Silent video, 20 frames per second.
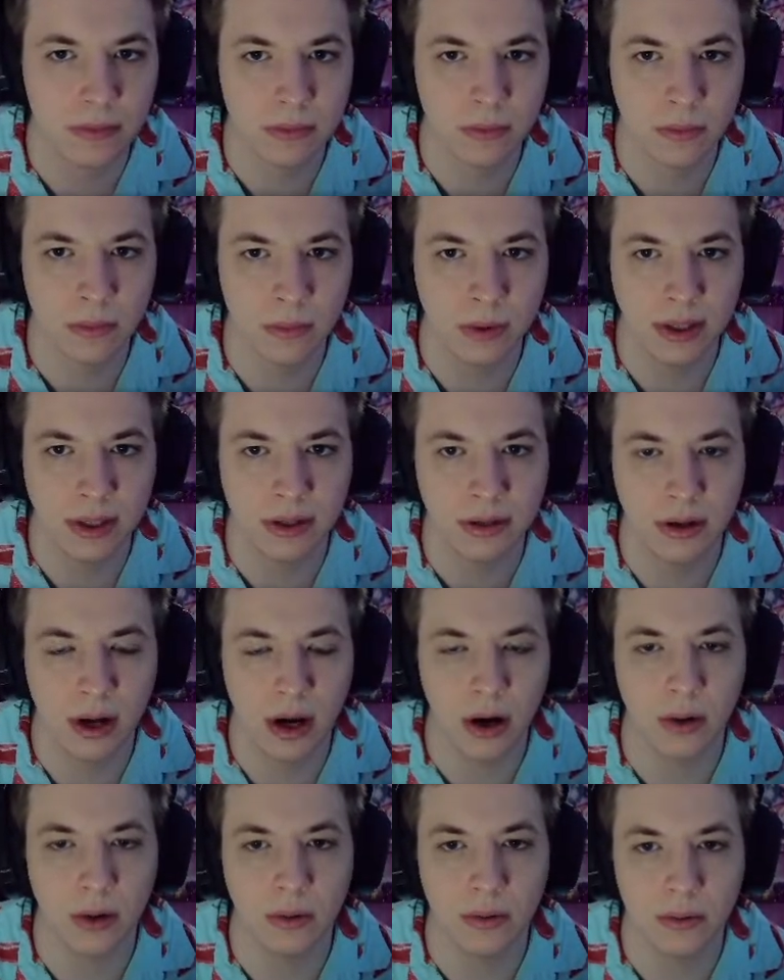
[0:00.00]
what?
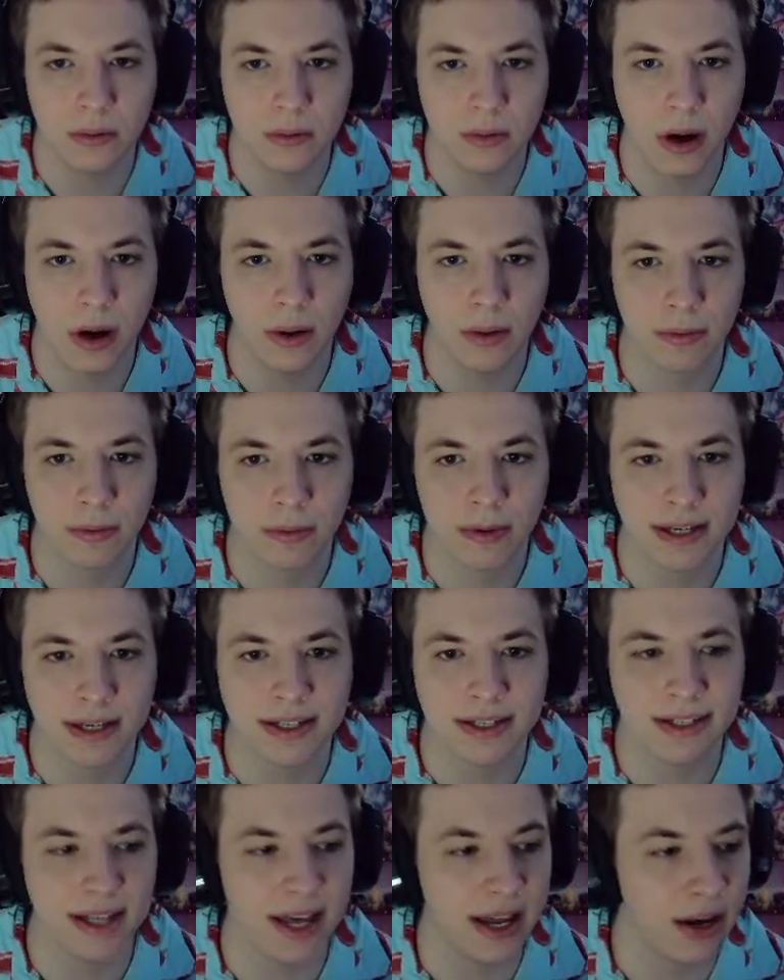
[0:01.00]
Oh, oh, it
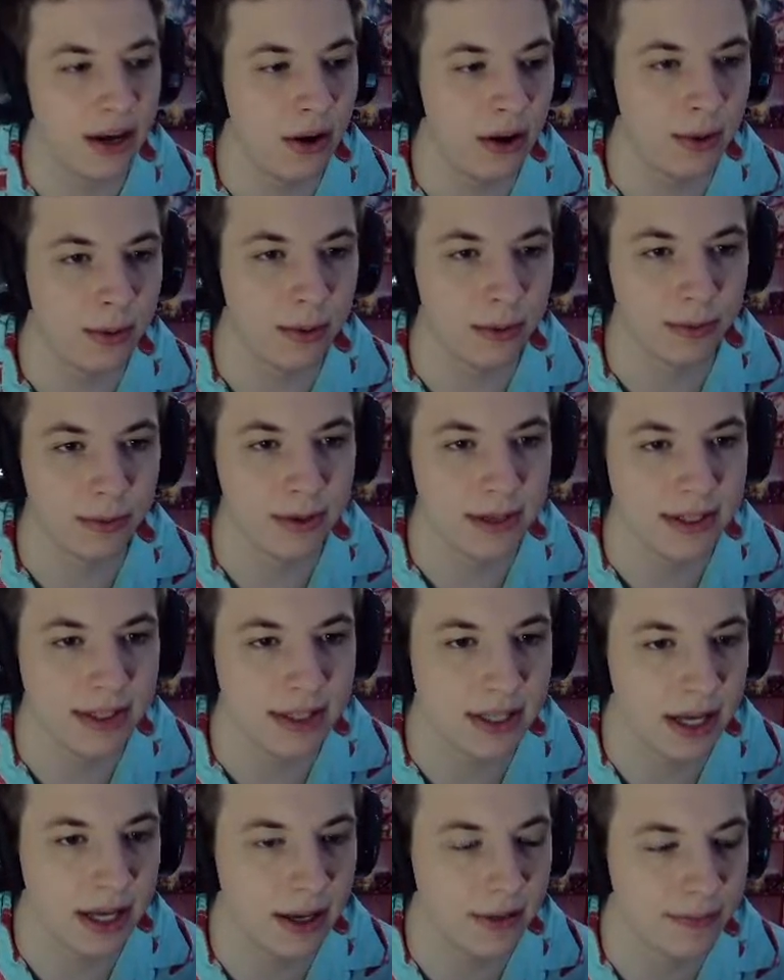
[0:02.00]
replaces that. No, I don't want to replace
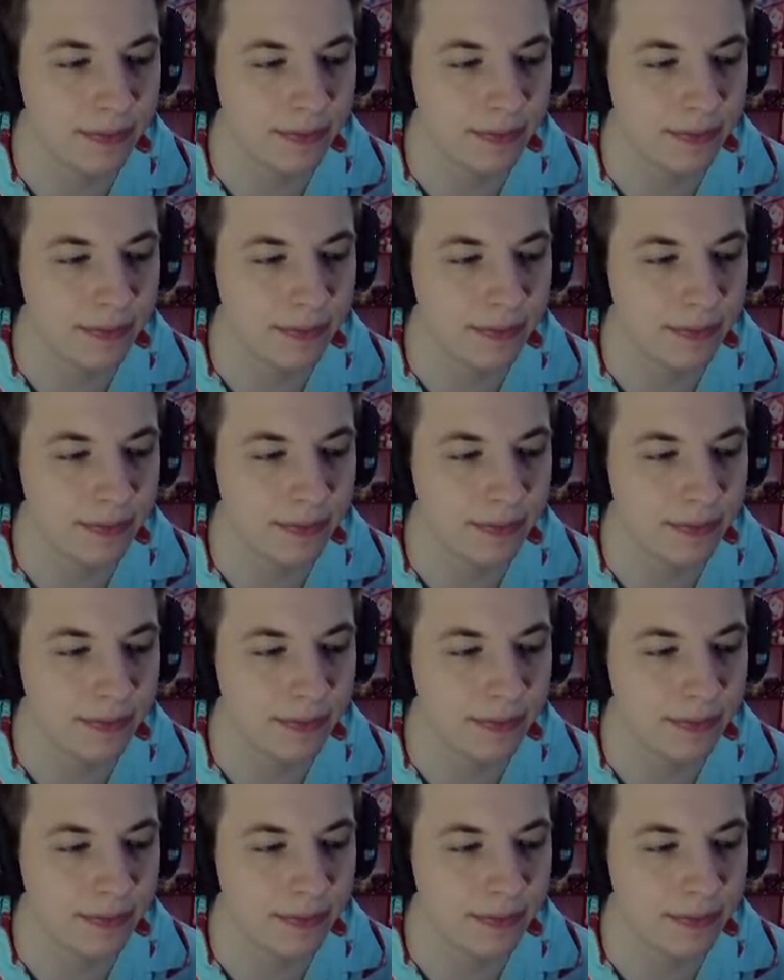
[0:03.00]
that.